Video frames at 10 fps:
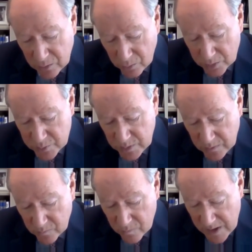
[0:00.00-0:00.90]
the court
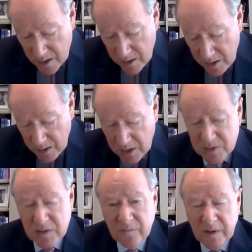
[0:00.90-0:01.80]
will rarely
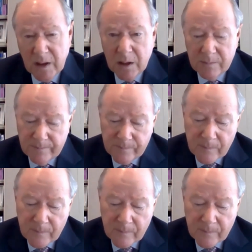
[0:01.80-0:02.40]
intervene.